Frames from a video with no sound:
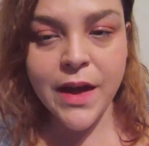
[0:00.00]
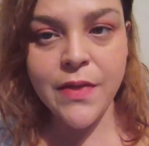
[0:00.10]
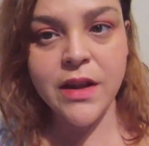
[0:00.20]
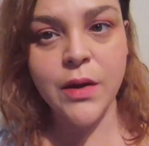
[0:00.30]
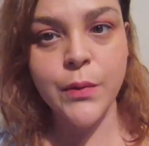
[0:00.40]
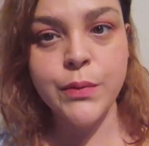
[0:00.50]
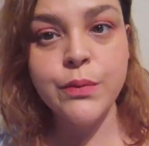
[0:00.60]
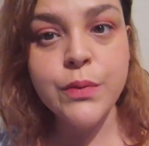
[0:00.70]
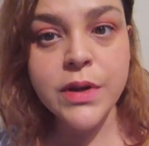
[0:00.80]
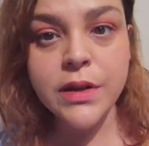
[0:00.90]
and then I
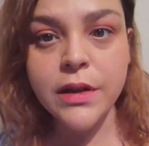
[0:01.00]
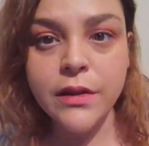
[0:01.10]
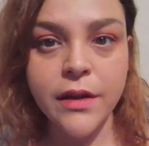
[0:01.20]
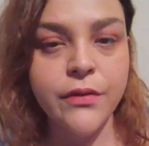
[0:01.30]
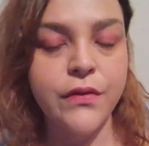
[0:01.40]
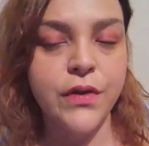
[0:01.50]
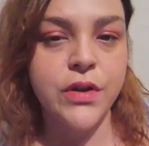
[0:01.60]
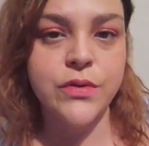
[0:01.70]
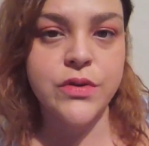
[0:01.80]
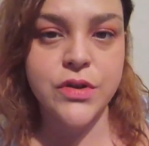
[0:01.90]
would really love for
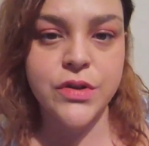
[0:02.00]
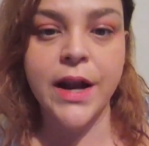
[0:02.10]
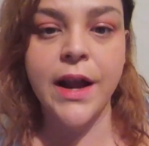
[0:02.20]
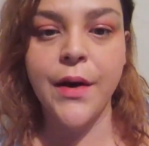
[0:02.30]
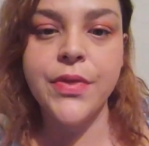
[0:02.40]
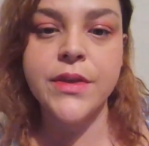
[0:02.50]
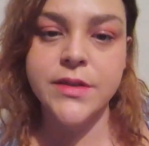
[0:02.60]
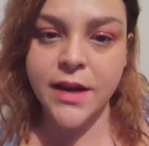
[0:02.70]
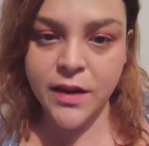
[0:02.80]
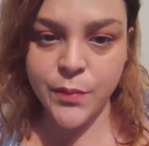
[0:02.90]
you to try out the
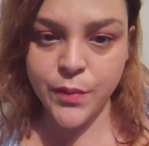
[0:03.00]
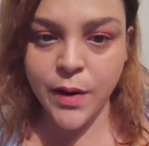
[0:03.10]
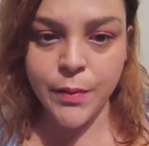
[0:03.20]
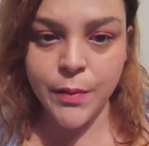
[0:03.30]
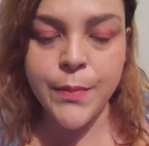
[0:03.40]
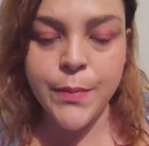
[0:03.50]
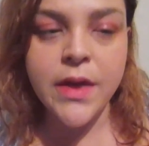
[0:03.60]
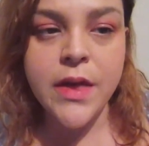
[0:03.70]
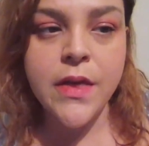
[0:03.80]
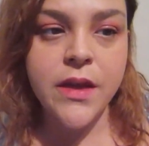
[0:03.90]
second problem
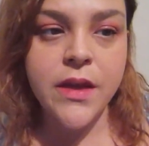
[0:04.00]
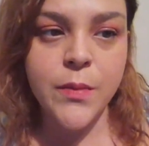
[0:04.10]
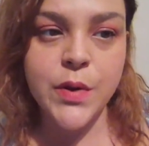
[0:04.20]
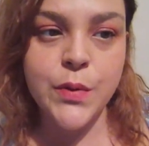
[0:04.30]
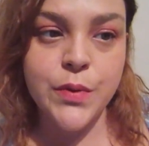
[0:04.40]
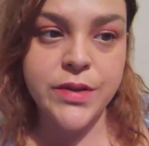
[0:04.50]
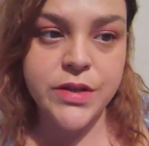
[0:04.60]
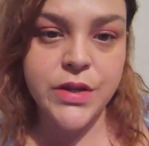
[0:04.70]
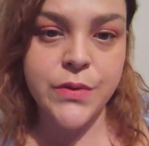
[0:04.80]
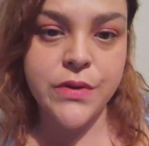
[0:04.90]
that I'm going to read
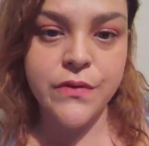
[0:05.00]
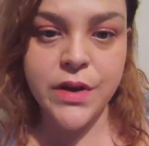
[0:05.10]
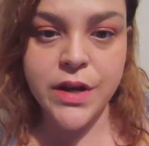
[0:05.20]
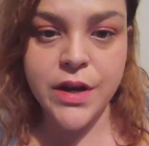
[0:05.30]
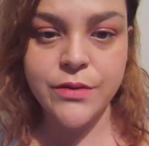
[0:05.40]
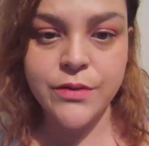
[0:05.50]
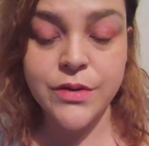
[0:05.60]
to you in the video.